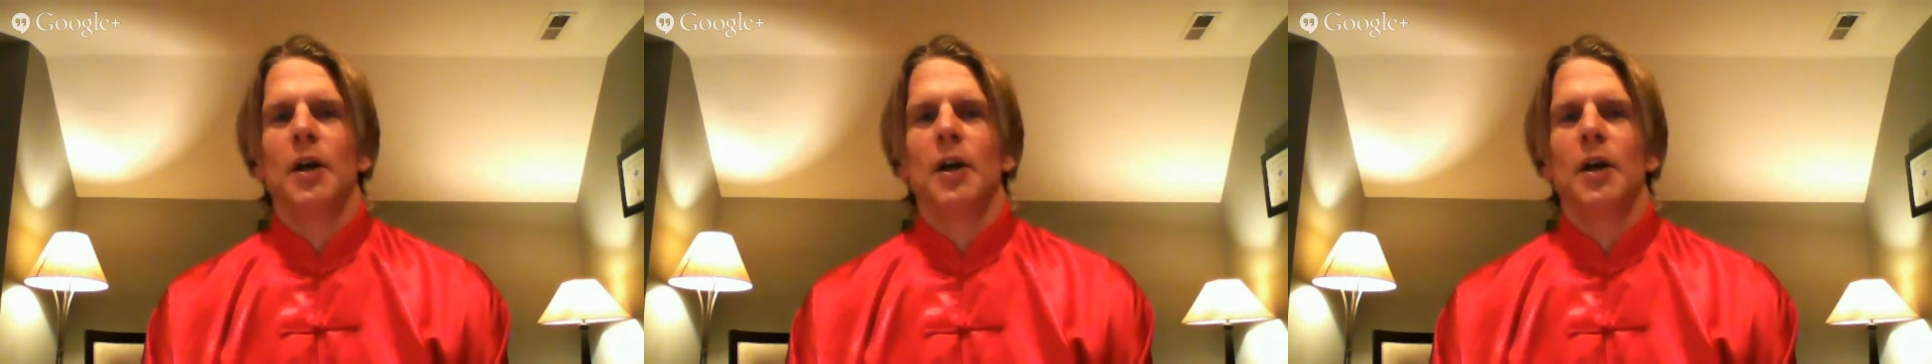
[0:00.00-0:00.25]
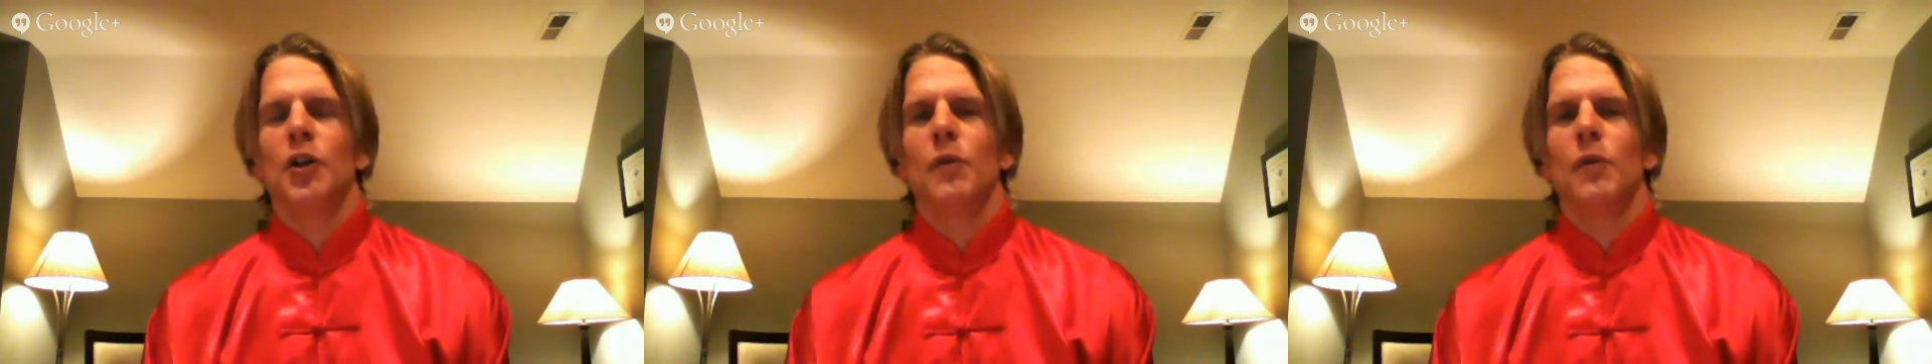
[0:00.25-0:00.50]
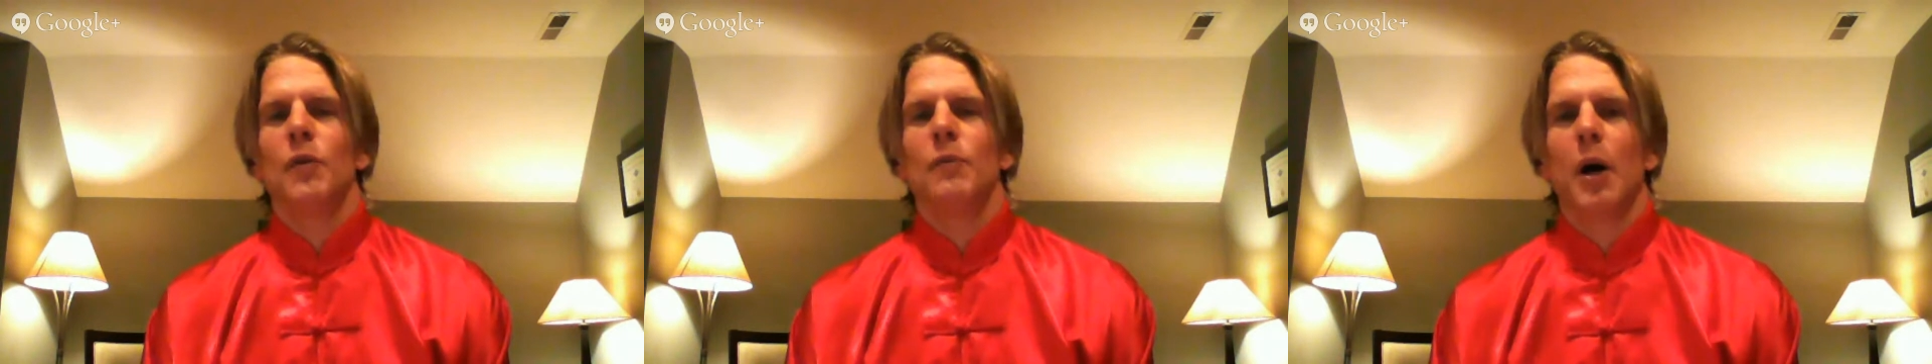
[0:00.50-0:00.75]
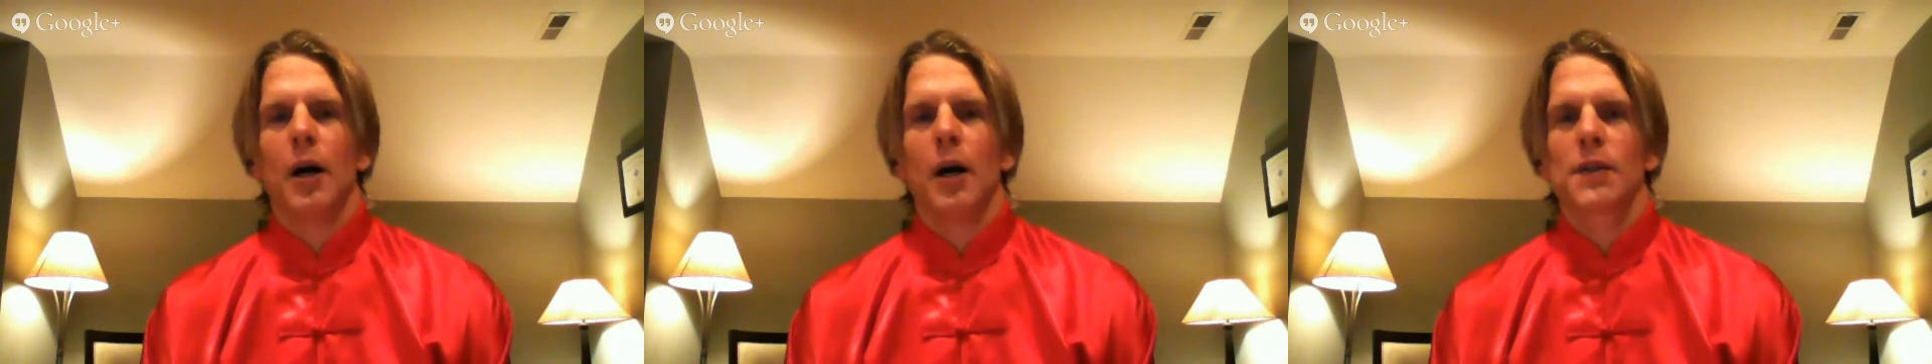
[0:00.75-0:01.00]
a new
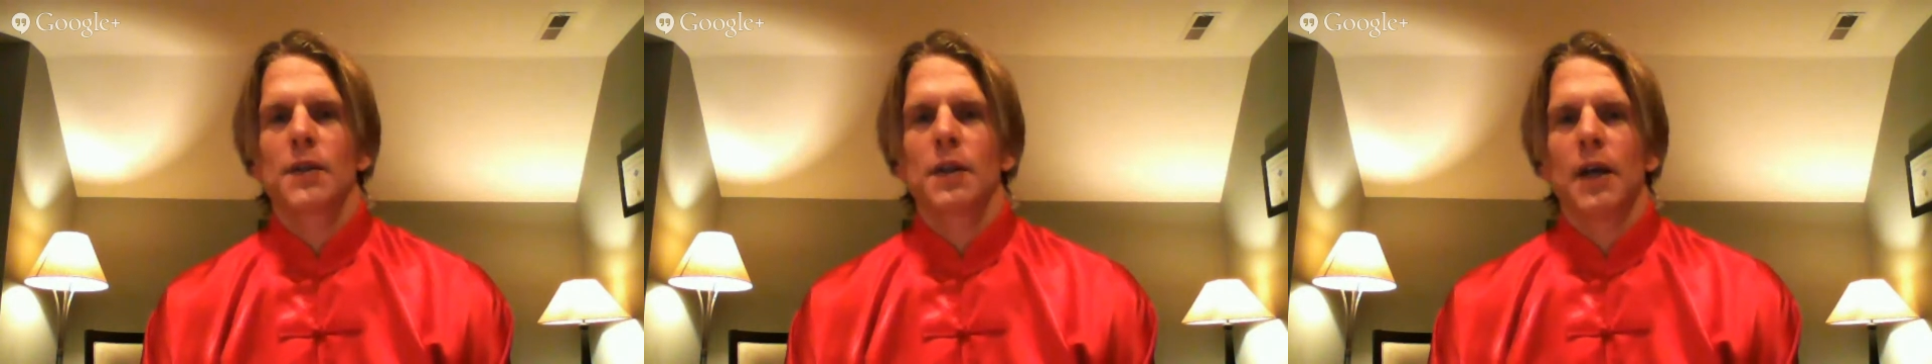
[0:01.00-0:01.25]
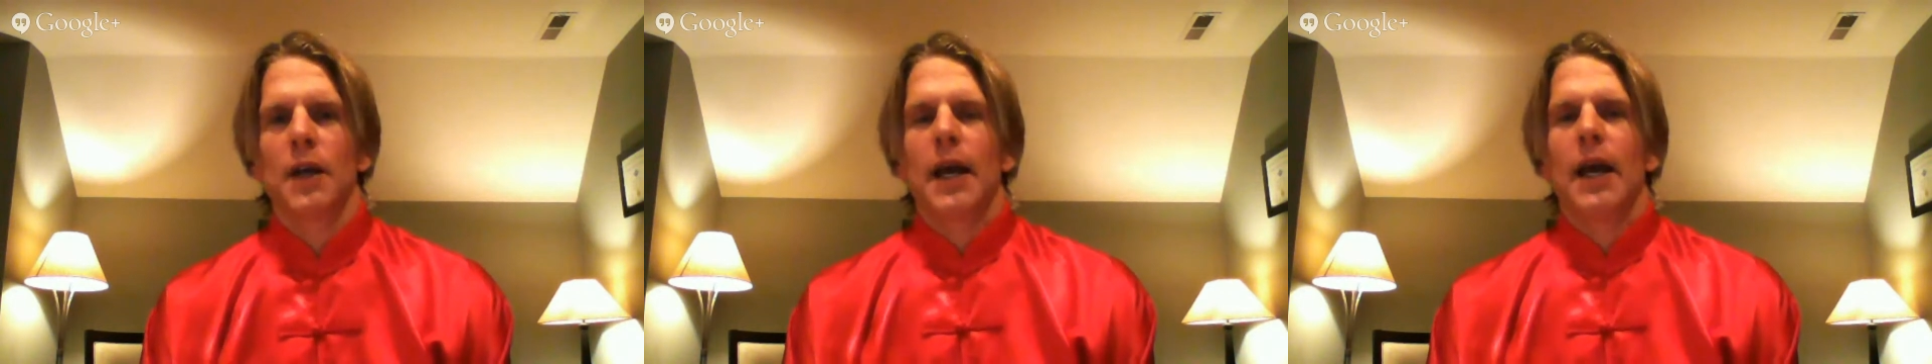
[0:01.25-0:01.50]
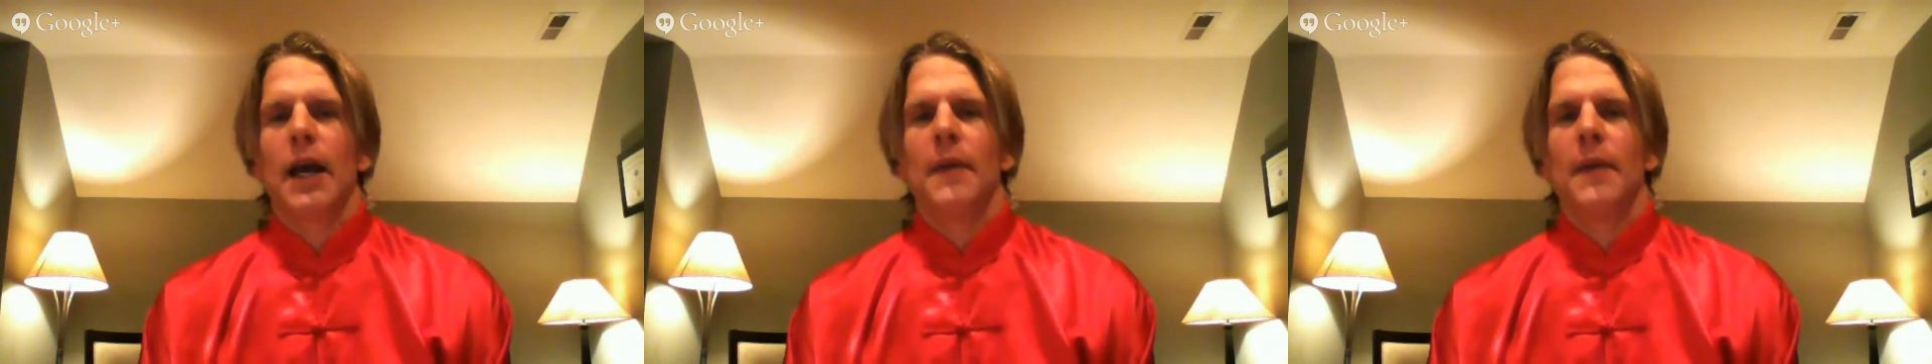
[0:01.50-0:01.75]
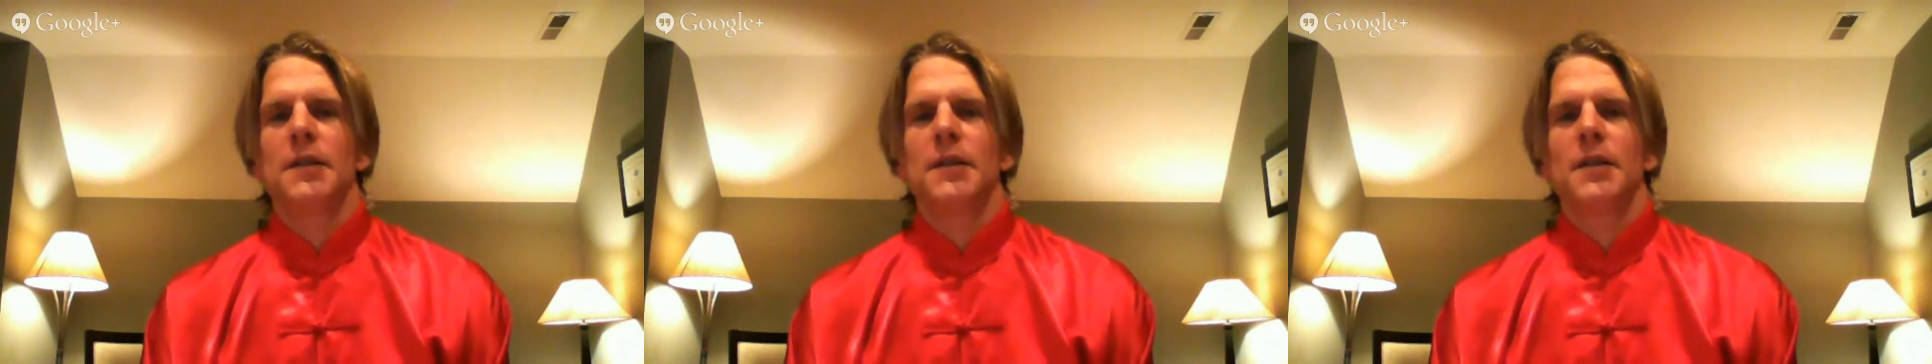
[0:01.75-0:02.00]
boss,
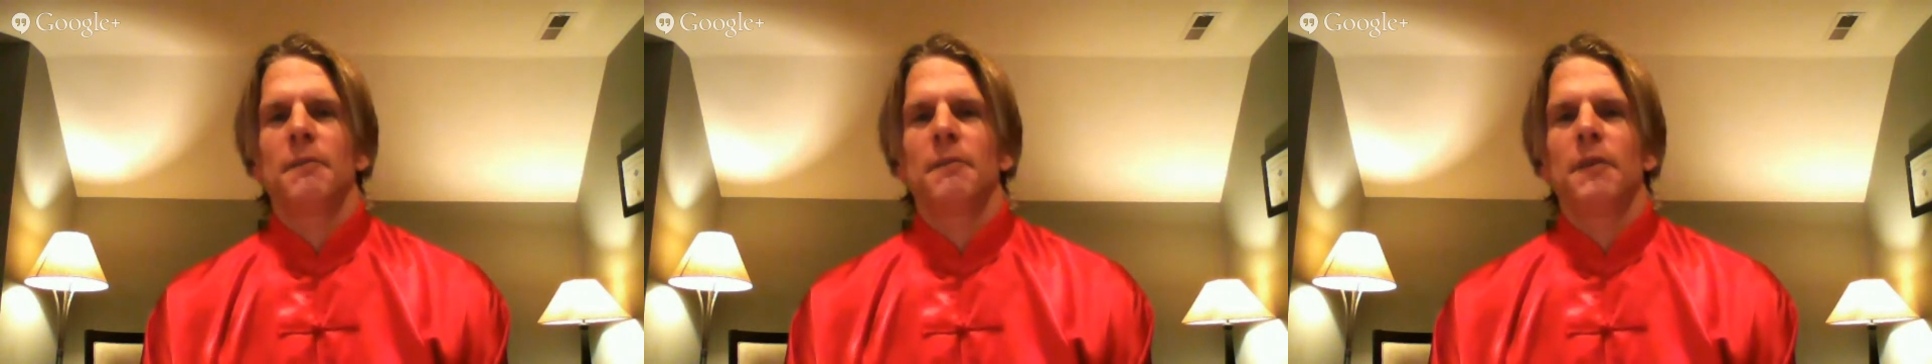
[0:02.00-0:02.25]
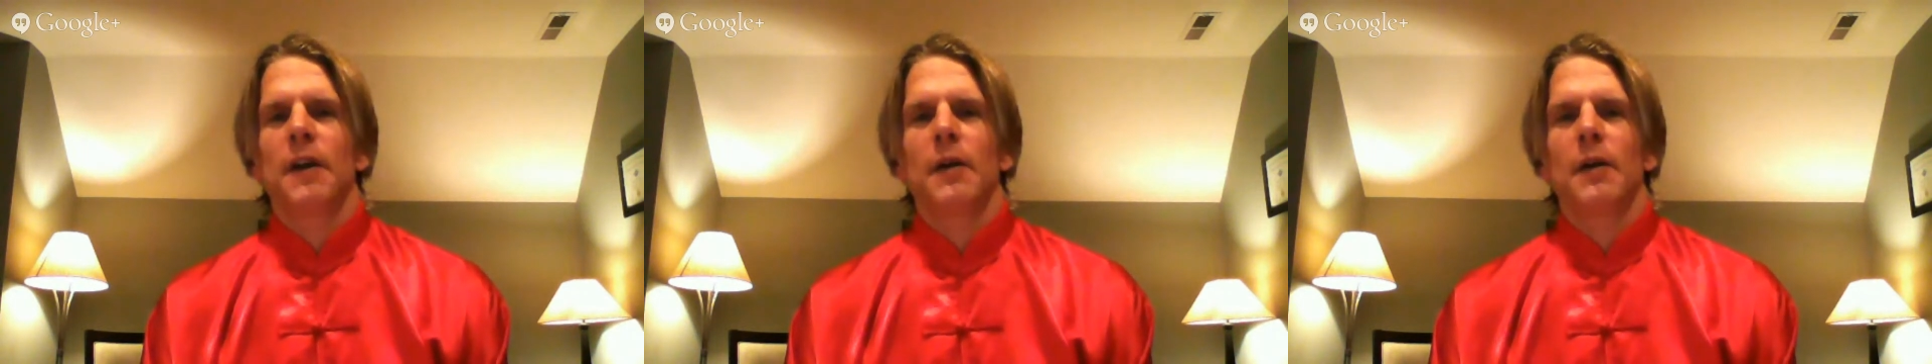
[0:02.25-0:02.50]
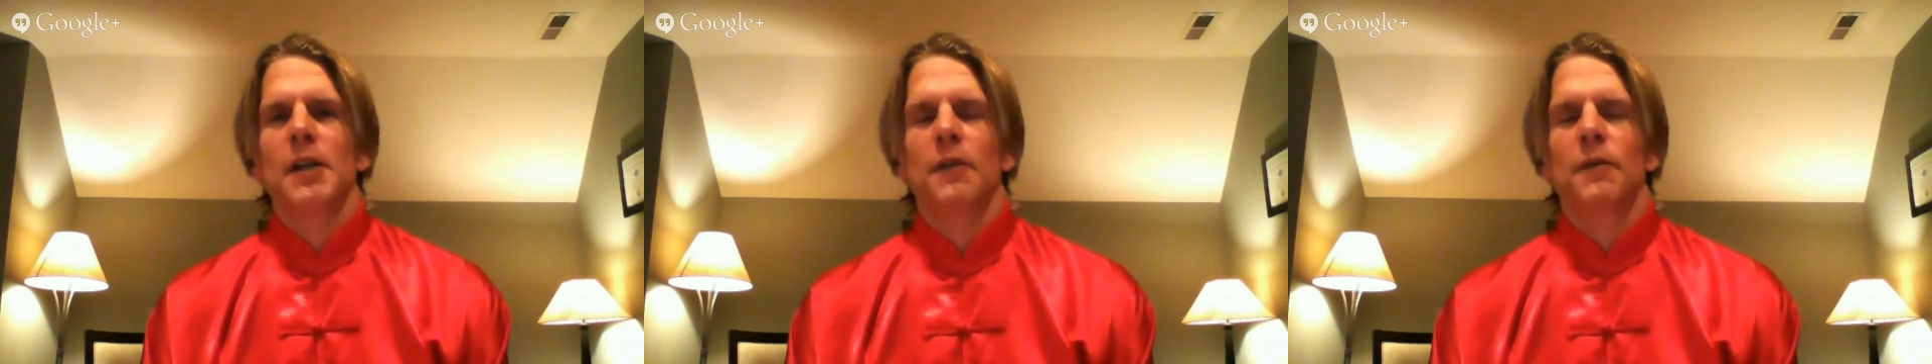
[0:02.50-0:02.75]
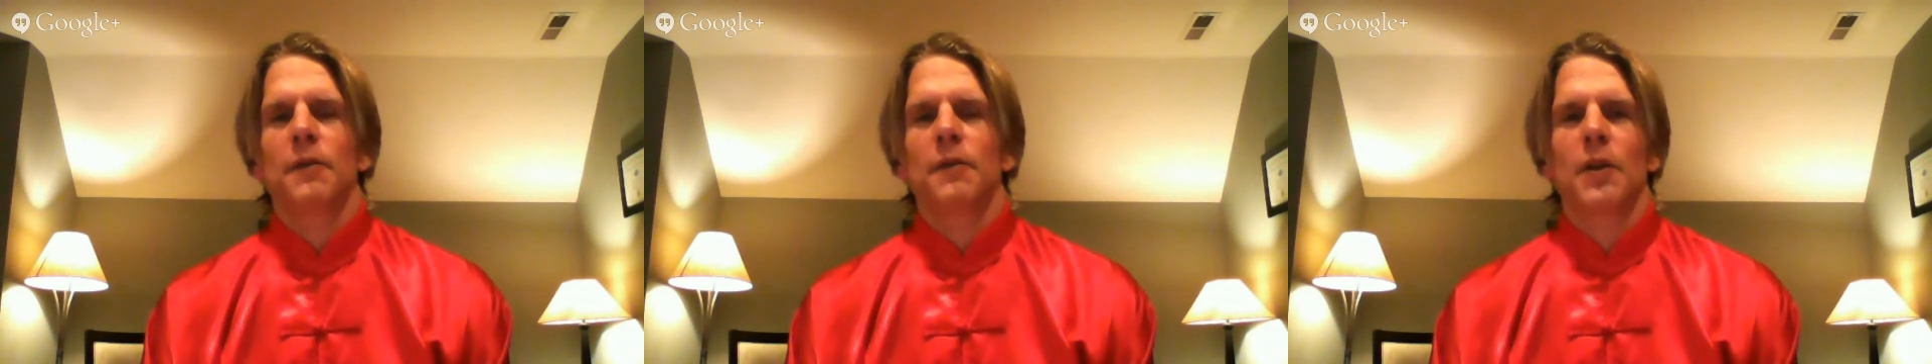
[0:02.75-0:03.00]
and they seem very
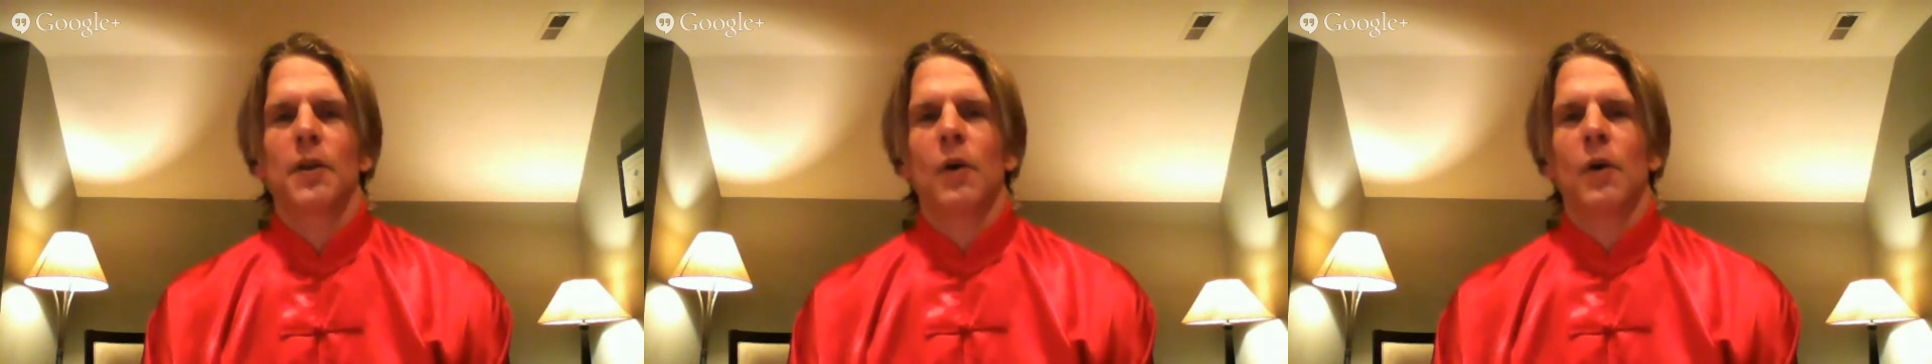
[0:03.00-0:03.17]
different.